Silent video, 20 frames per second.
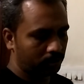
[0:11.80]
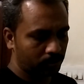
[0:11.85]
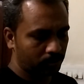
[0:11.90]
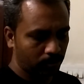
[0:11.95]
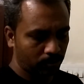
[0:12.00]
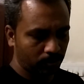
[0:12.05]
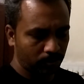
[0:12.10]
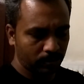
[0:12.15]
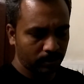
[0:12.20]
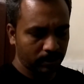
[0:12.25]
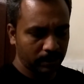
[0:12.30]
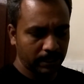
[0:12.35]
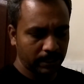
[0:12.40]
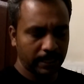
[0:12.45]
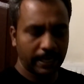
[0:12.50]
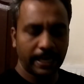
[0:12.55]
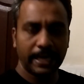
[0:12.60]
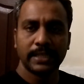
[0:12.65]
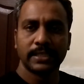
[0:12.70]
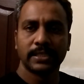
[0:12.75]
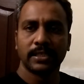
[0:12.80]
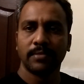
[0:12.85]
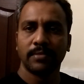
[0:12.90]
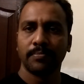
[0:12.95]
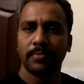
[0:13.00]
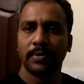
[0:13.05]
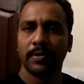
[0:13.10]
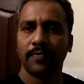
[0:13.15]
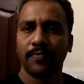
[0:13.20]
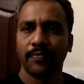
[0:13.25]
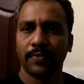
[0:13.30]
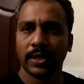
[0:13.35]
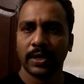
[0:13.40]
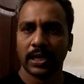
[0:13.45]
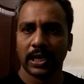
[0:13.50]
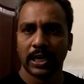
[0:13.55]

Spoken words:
So the example we